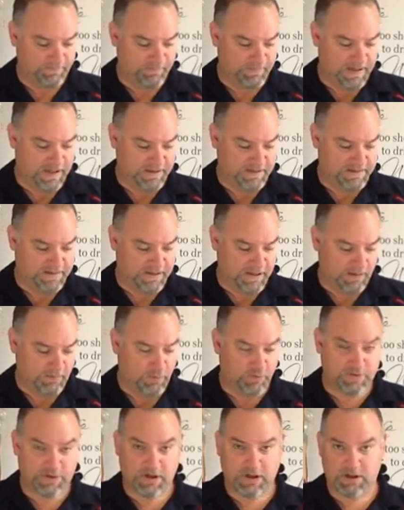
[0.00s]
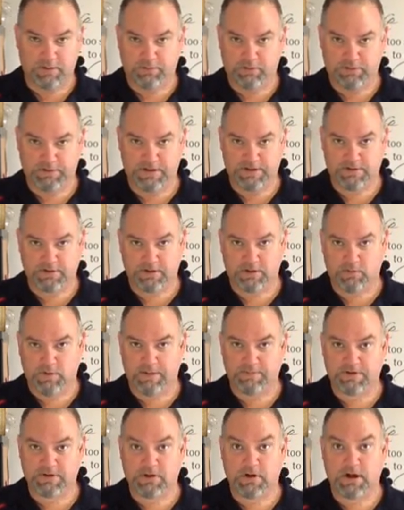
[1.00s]
But I'm also going to put this on the
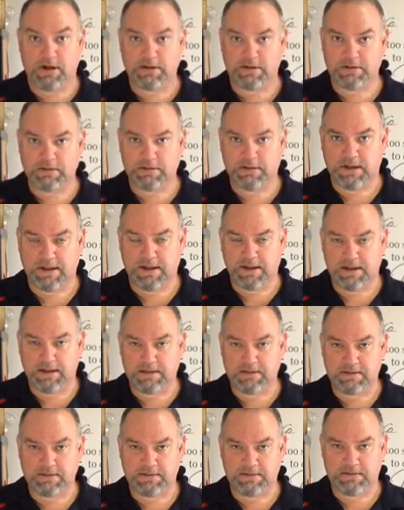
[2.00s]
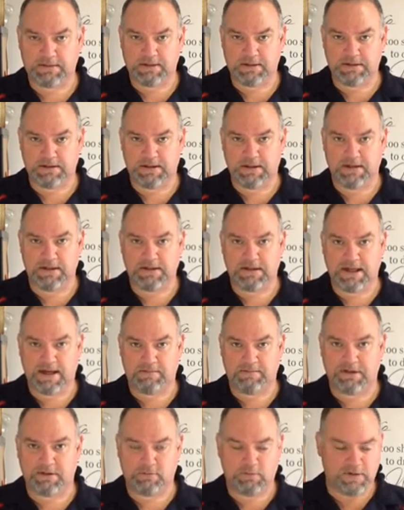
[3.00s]
website in the
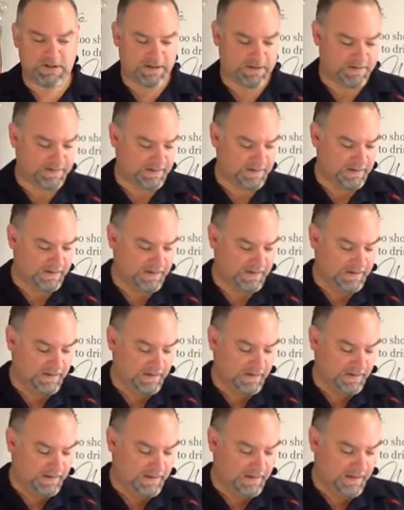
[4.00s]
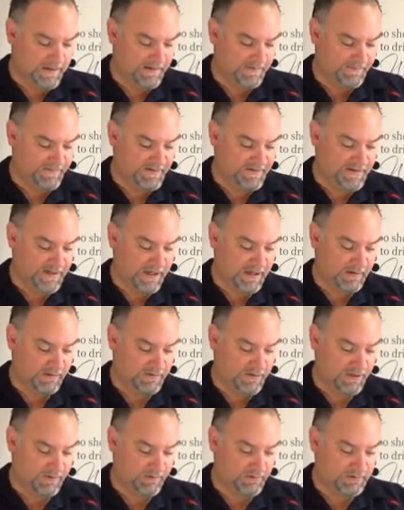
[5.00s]
coming weeks for sale
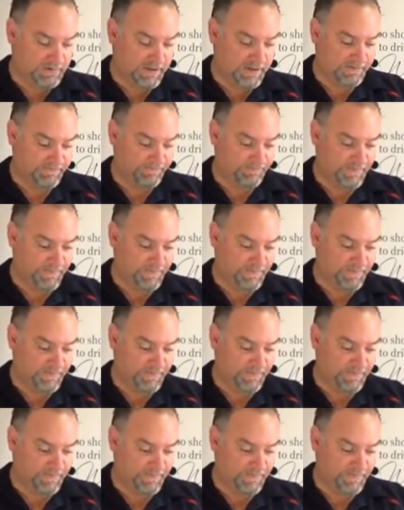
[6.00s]
generally.